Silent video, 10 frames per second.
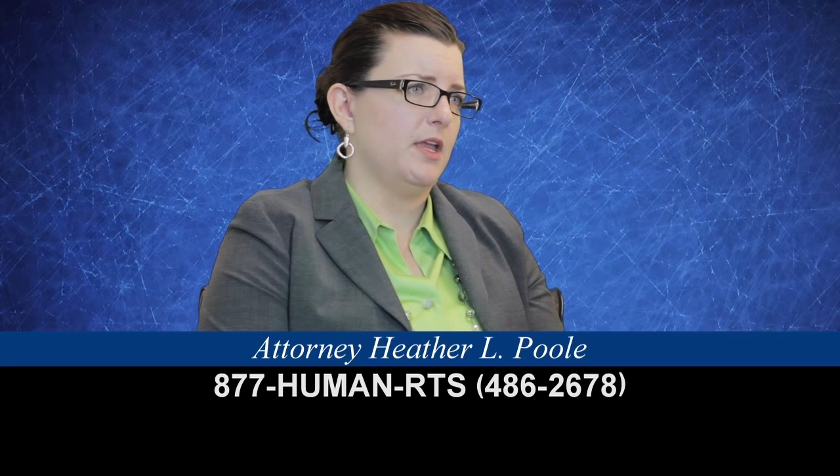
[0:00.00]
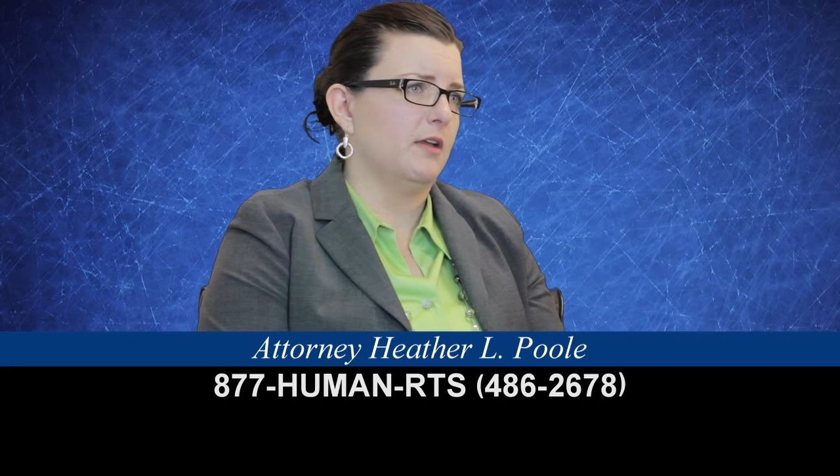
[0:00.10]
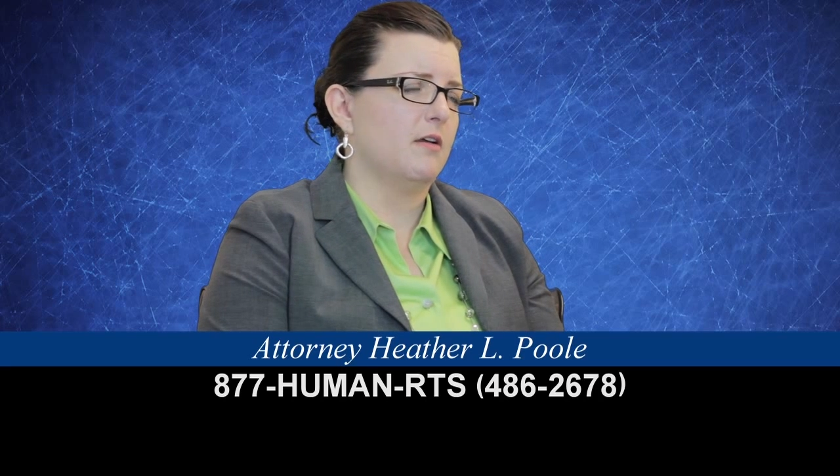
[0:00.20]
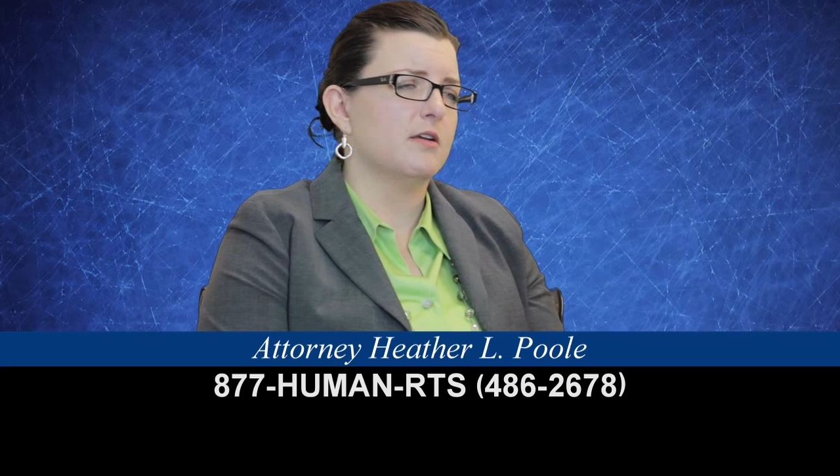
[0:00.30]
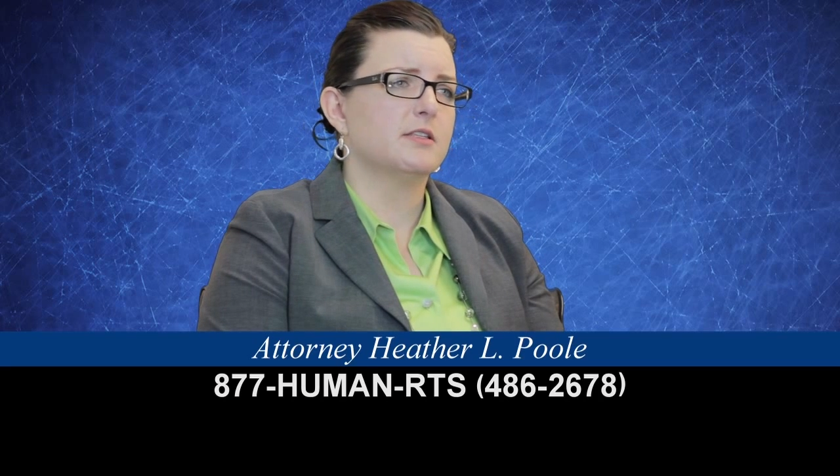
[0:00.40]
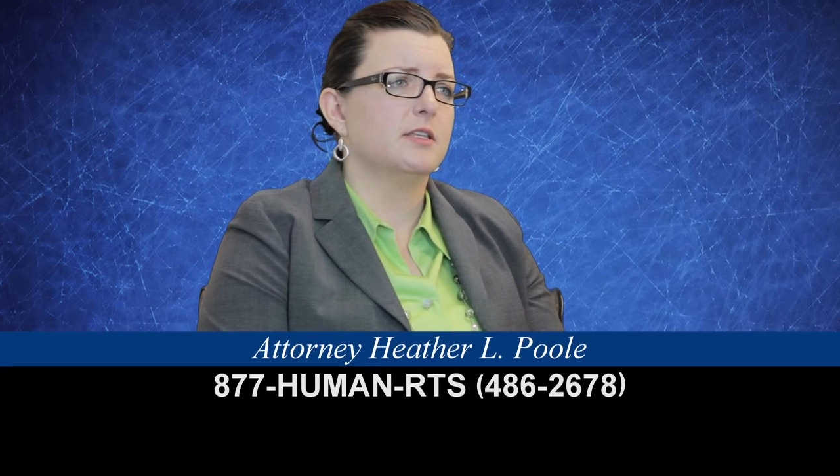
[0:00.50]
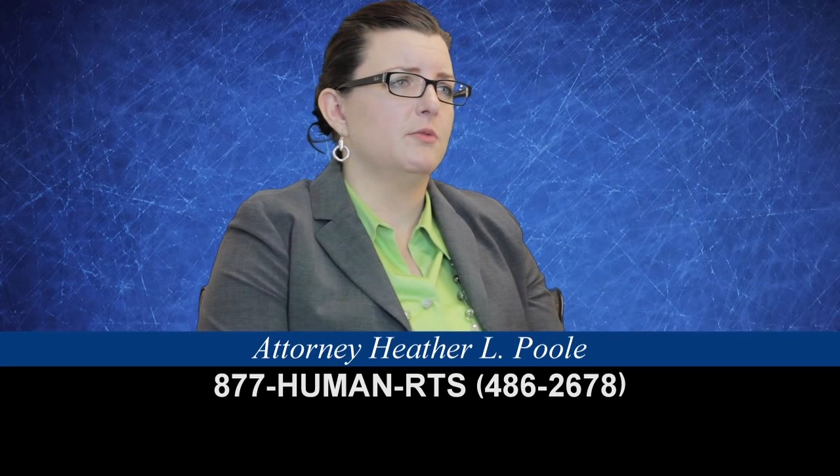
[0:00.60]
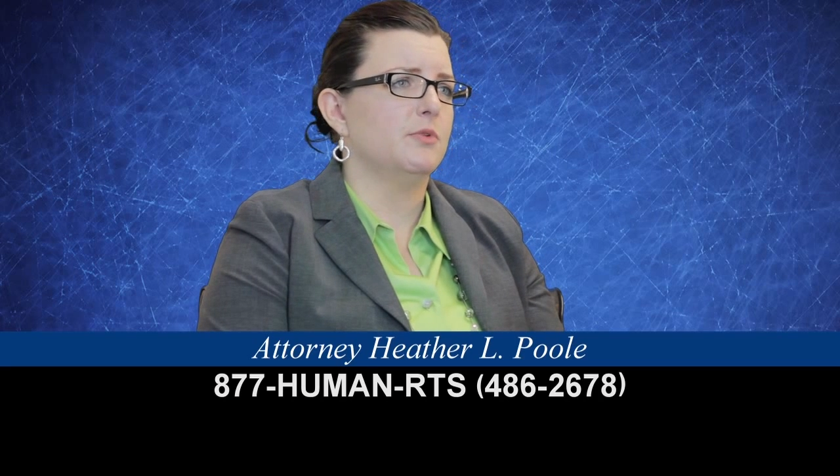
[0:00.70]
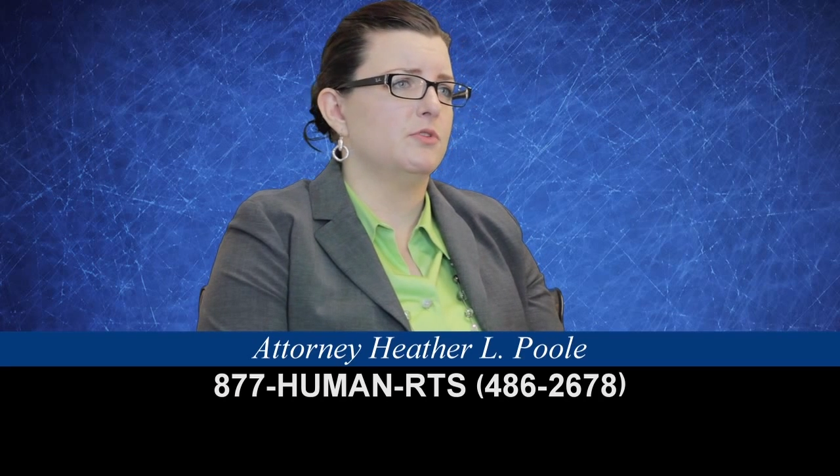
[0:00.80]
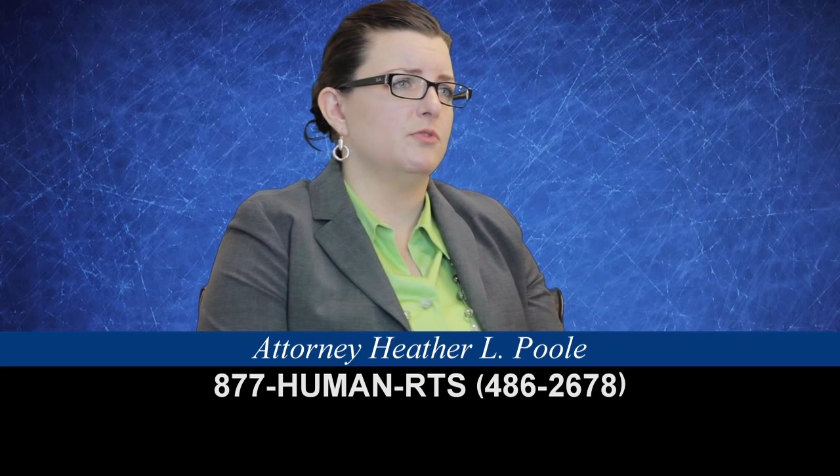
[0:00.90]
and
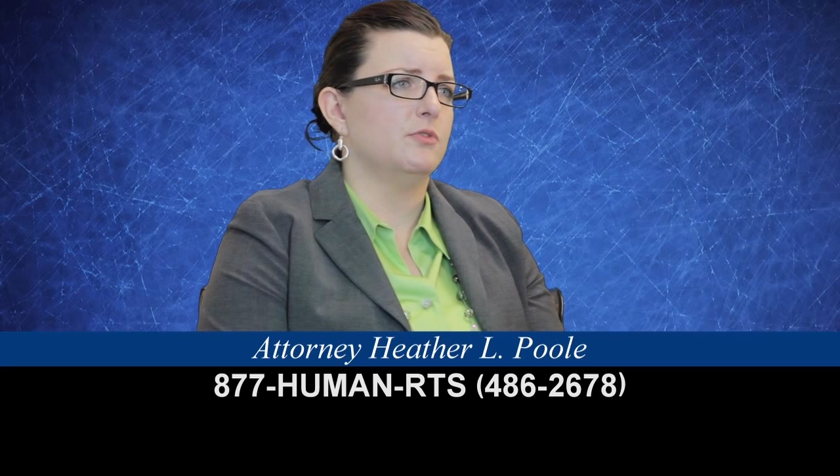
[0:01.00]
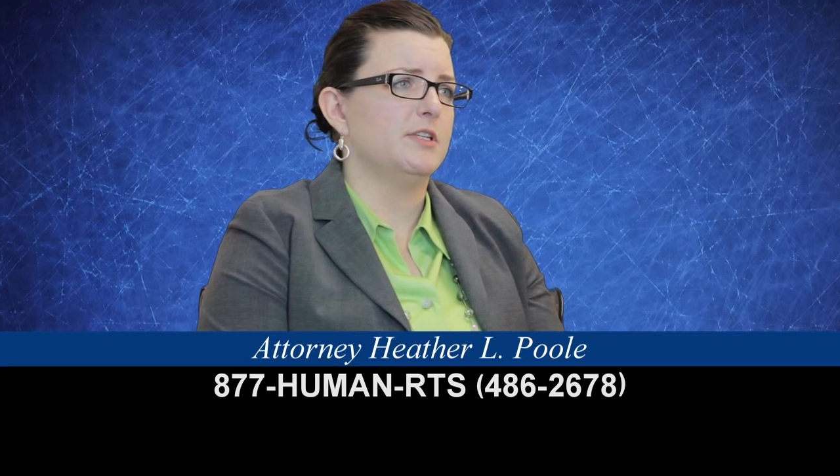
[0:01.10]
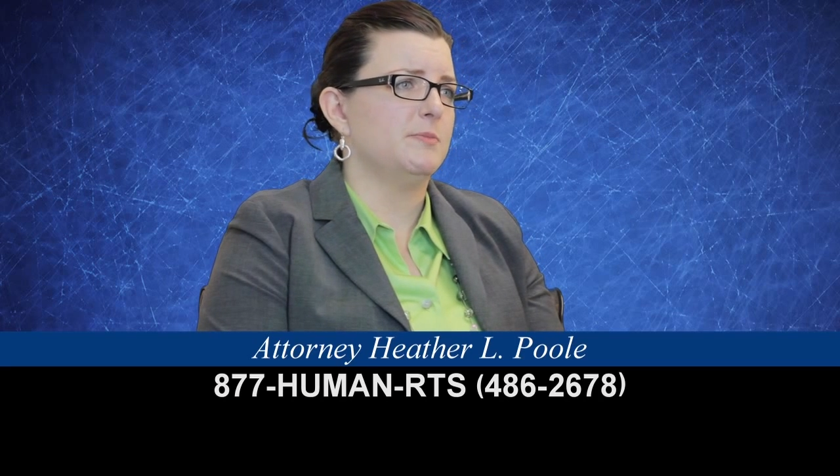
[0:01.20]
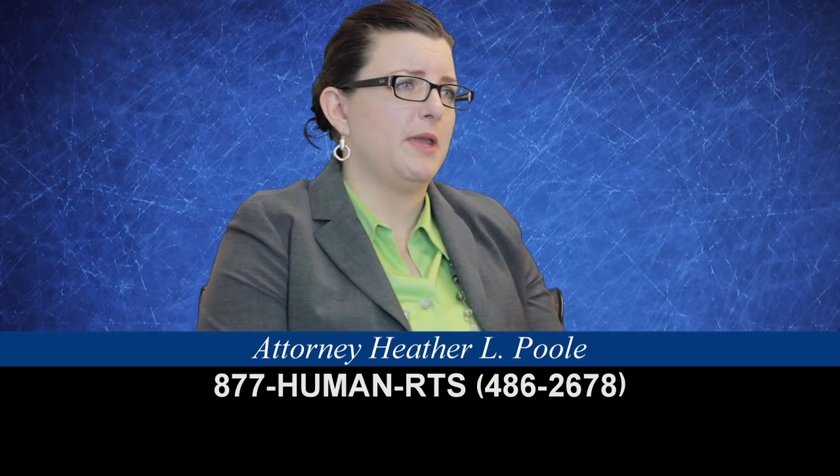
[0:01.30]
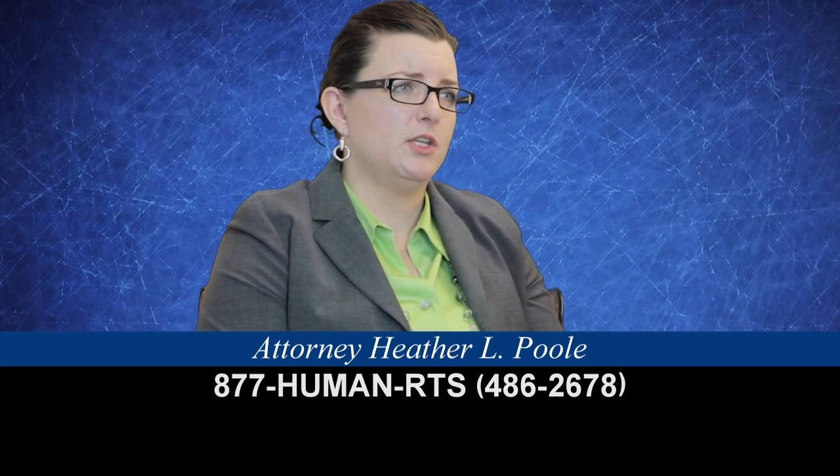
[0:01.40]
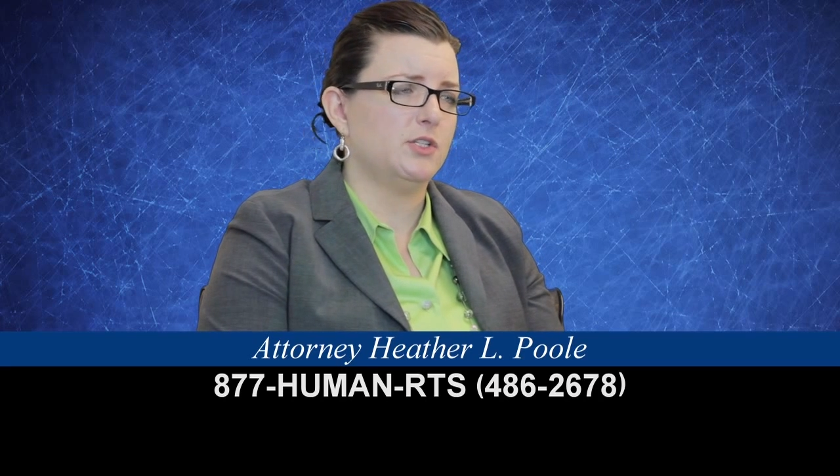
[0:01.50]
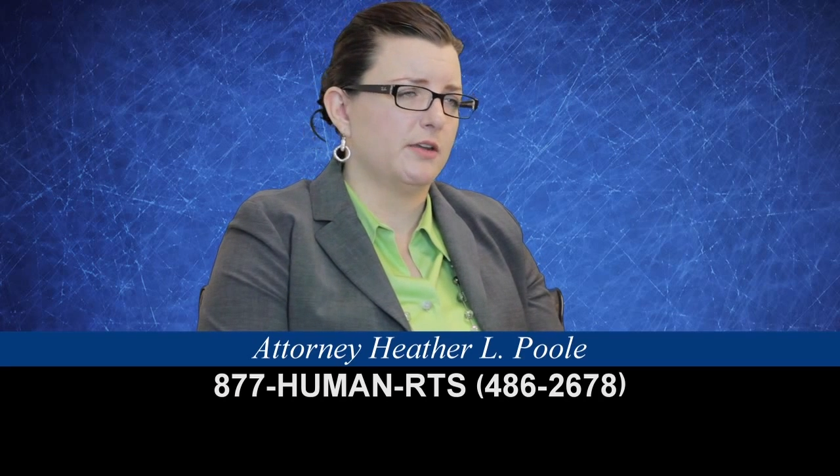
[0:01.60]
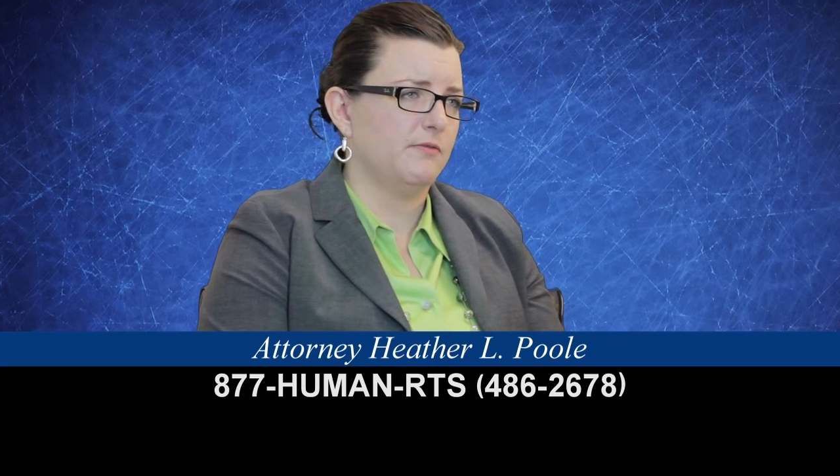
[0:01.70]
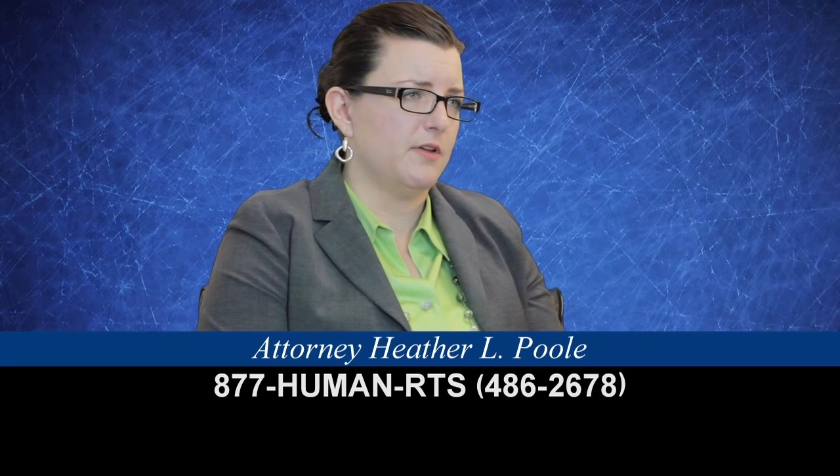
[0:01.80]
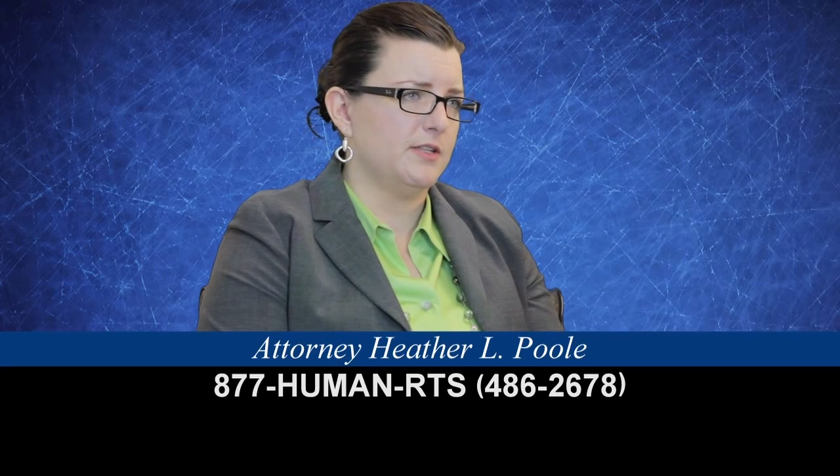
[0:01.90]
constantly withdrew his
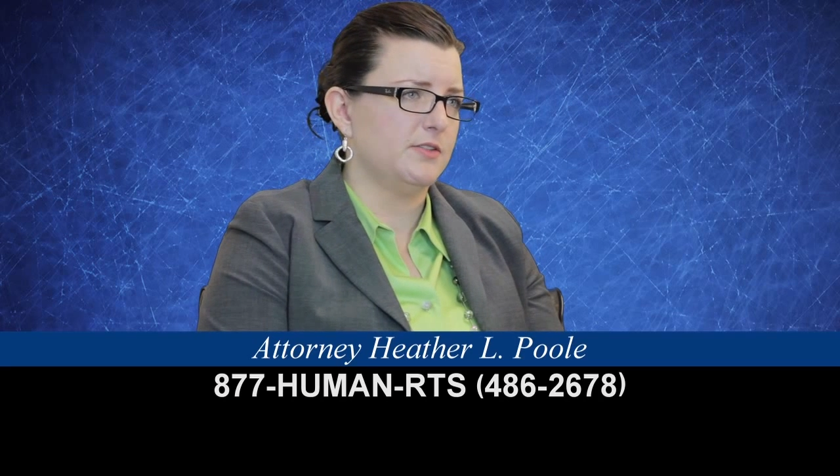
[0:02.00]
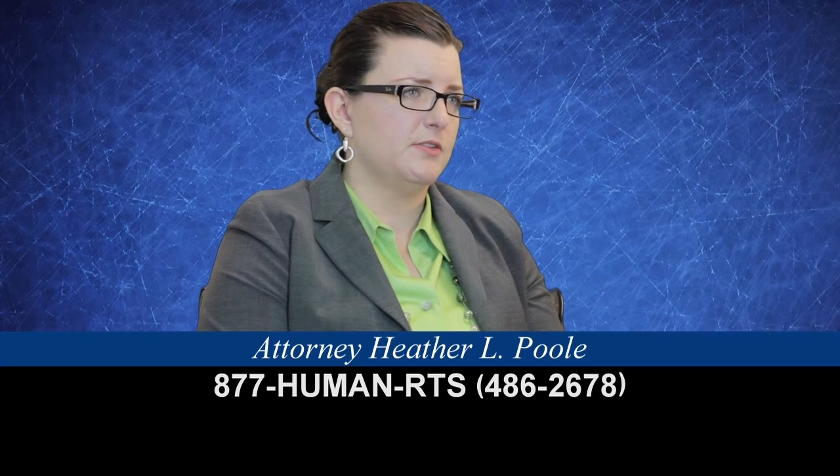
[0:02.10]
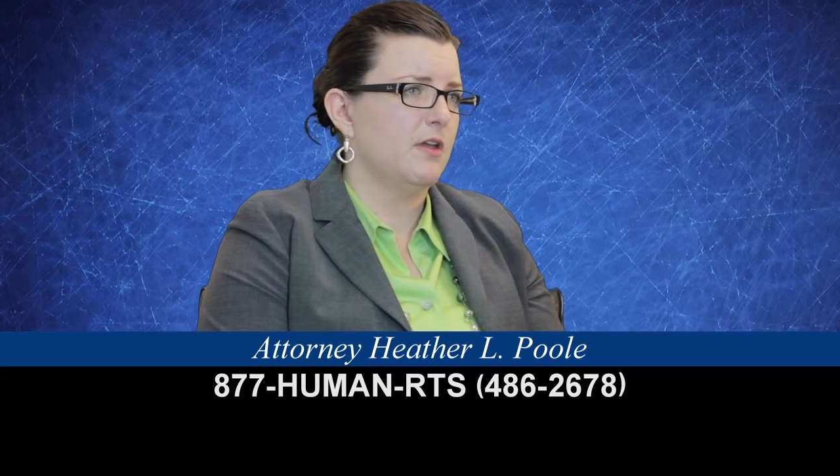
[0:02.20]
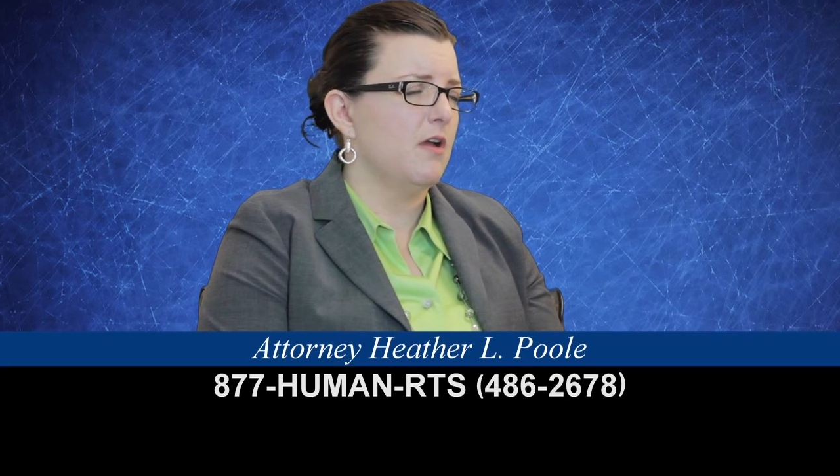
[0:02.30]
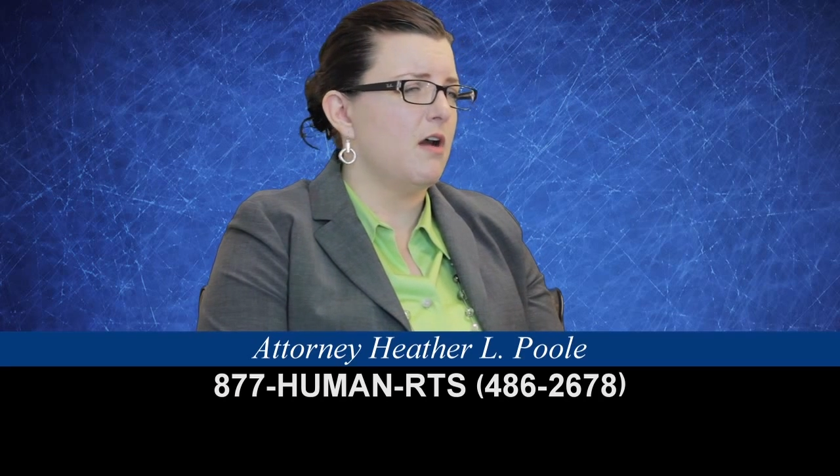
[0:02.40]
paycheck funds,